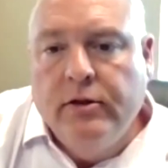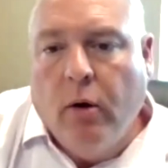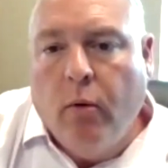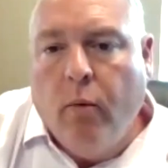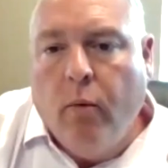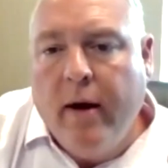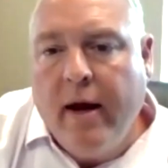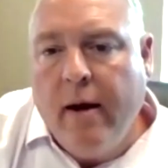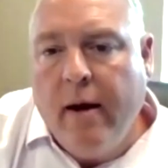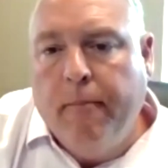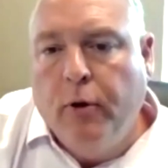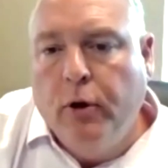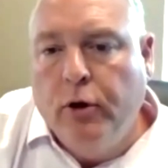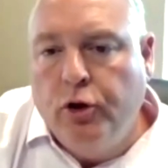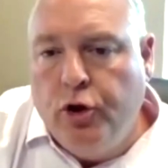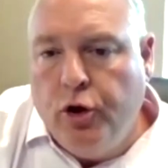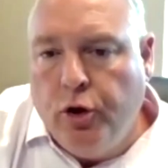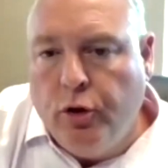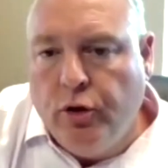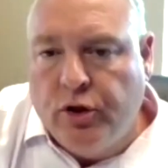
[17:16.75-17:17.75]
So we're
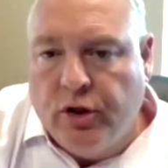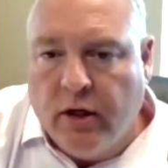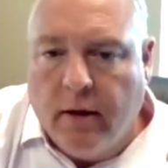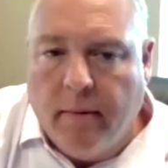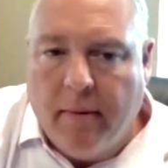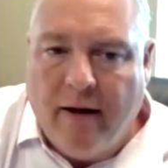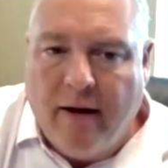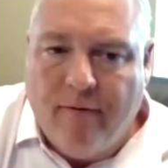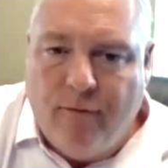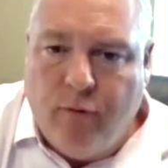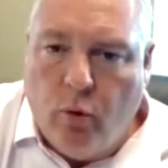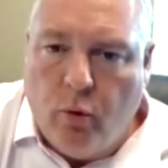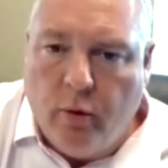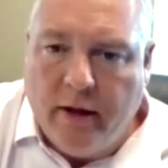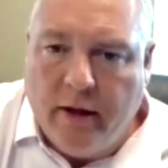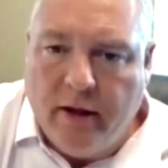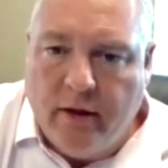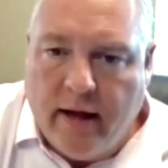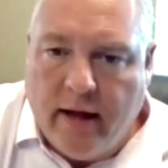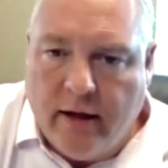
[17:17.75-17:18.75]
producing about
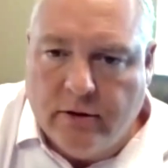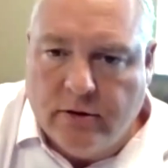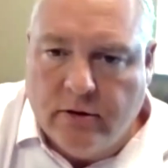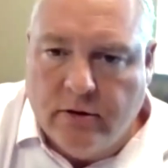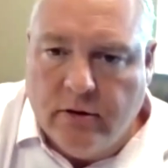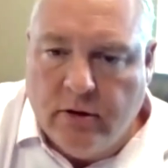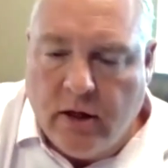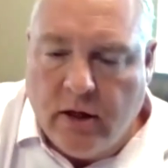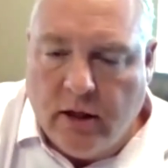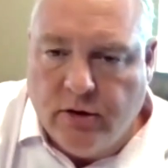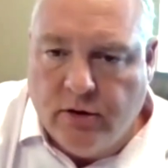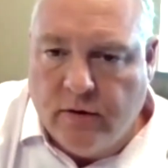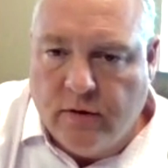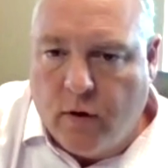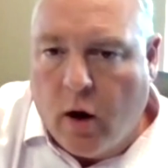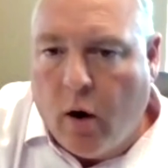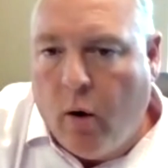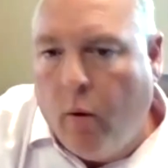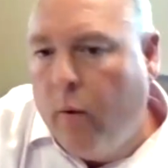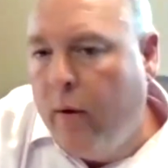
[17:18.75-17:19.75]
40,000
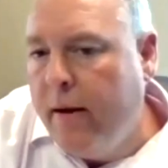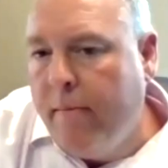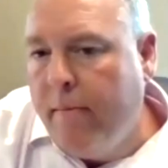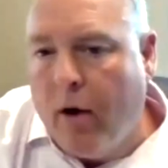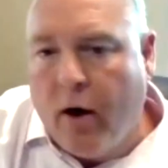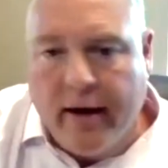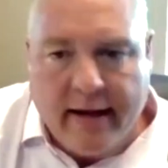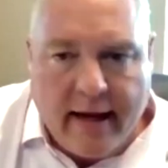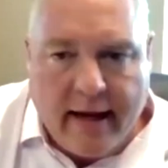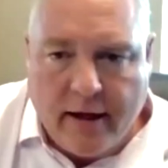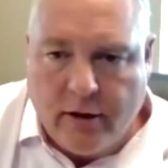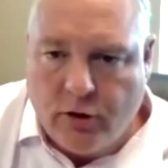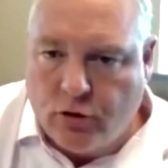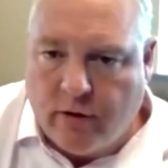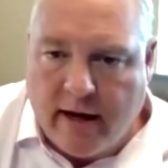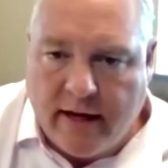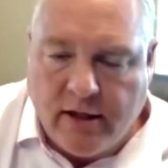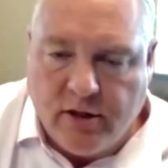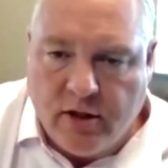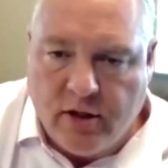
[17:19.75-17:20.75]
tons of coal. We might
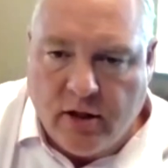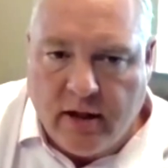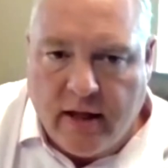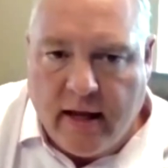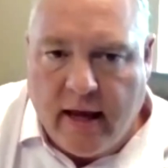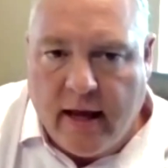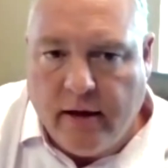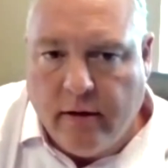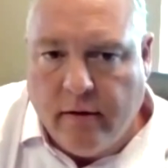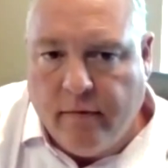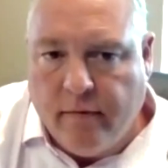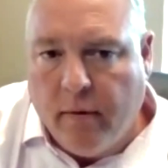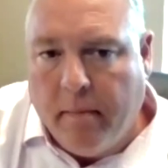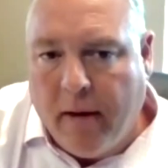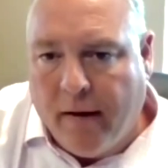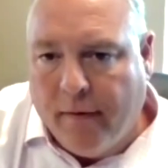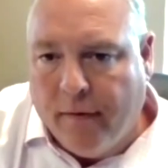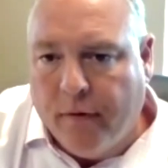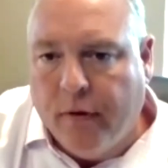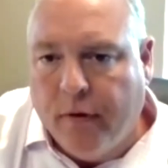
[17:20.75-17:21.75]
get trains at the end
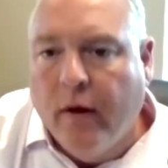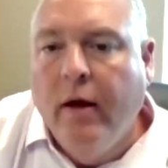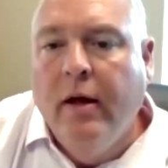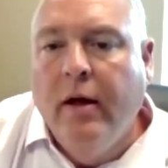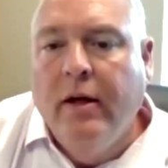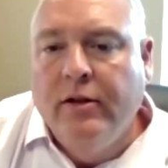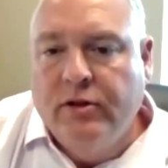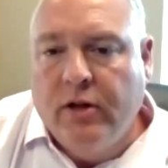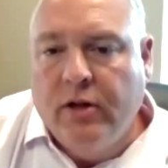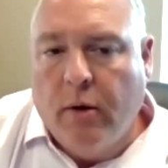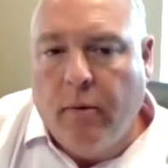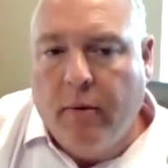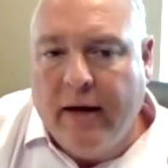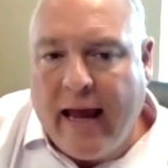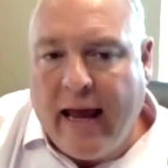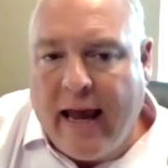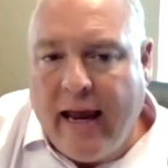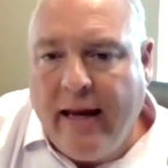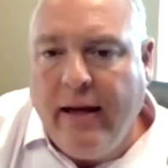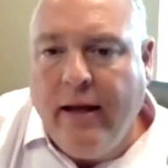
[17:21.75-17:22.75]
of the month.
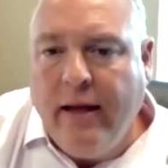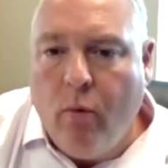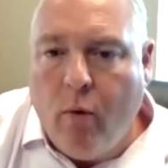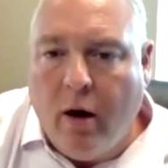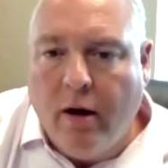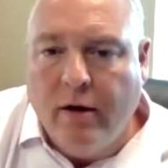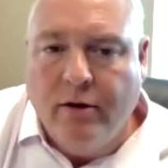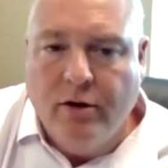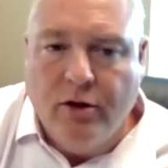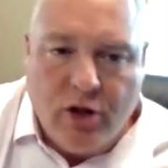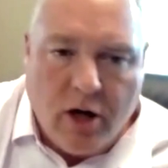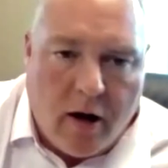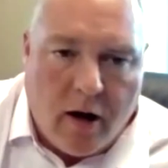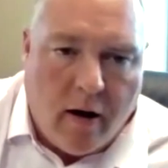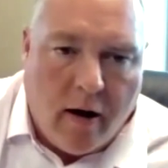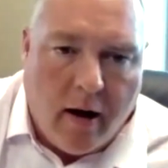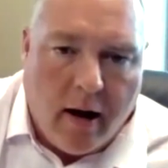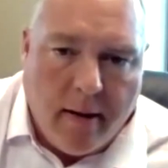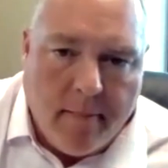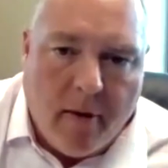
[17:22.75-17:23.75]
So at any one
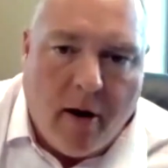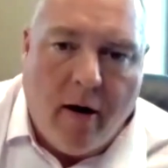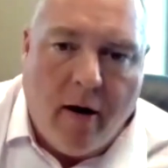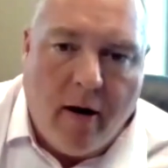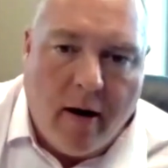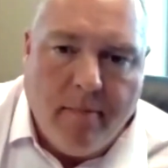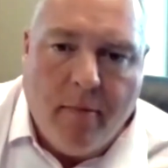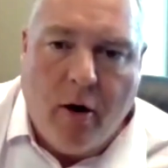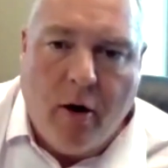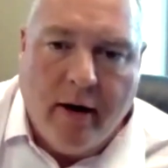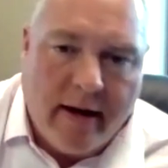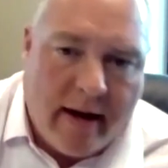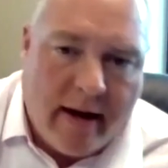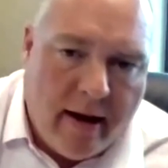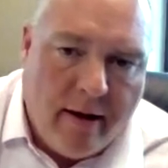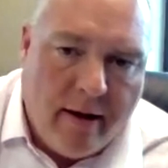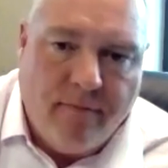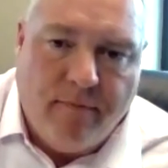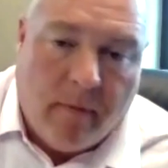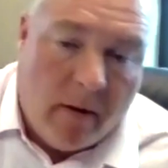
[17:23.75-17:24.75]
time, I
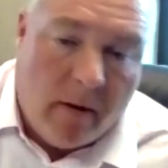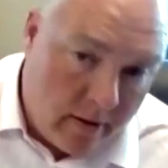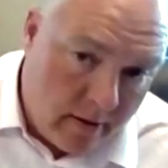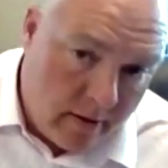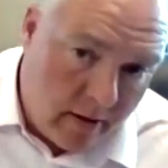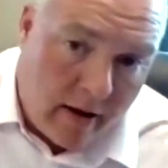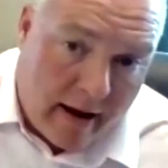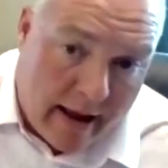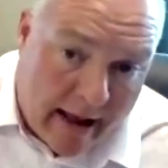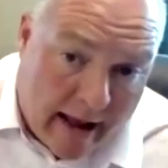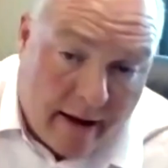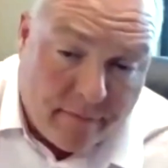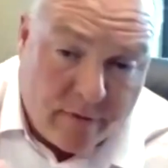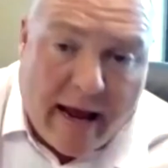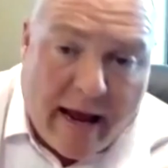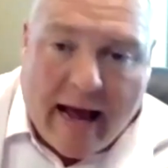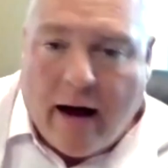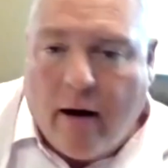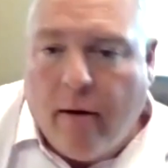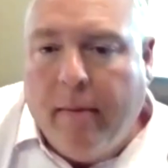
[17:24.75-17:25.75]
might have, and I
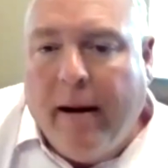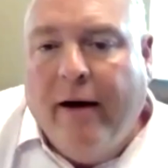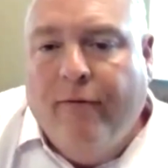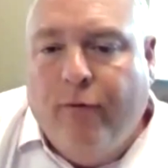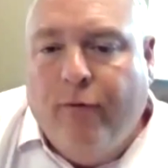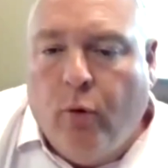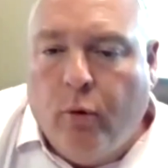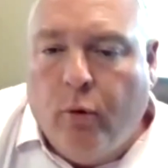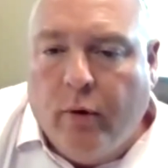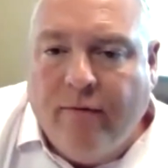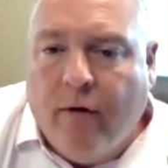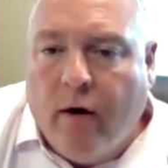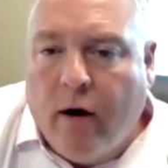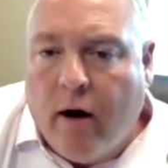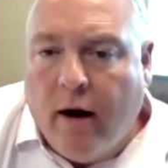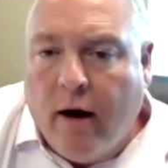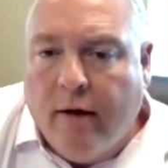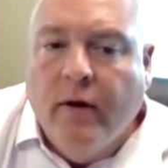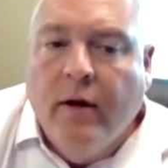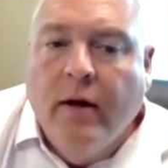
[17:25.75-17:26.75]
have now, about 40
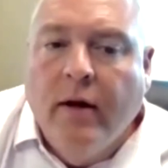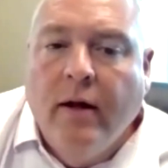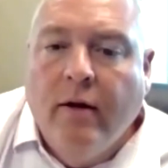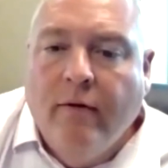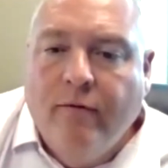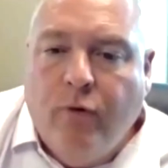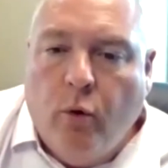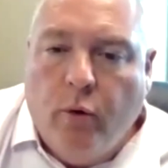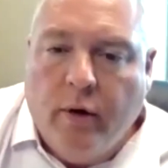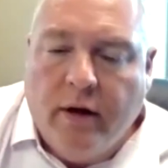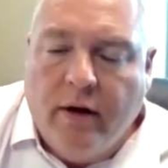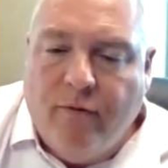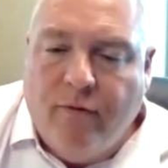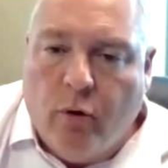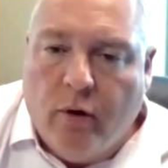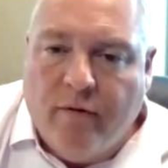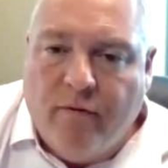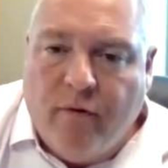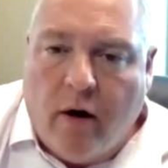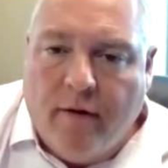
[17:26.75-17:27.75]

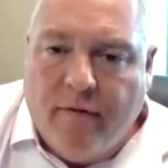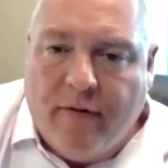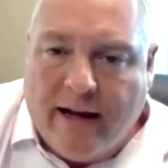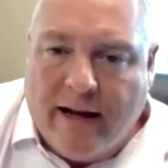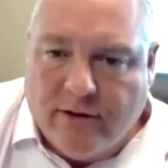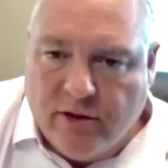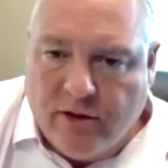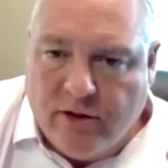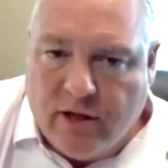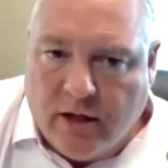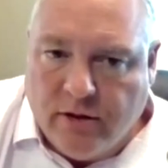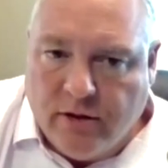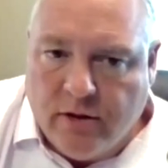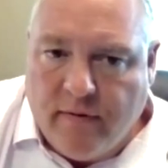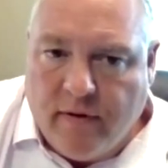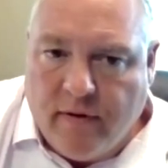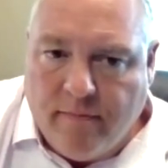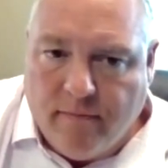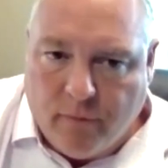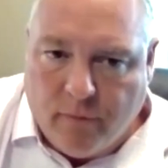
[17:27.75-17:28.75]
to 45,000
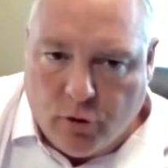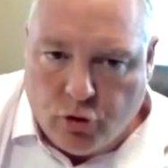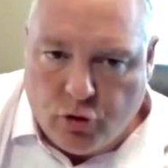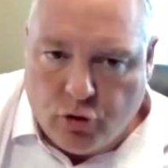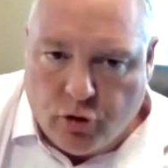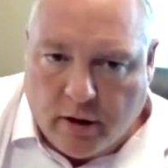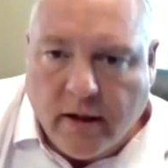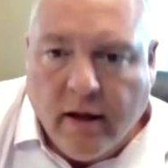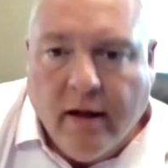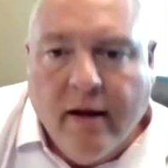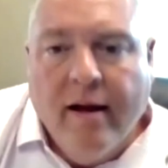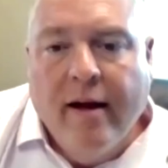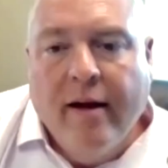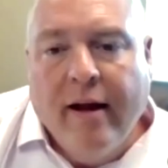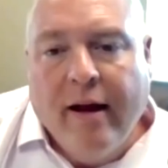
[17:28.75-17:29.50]
tons of inventory.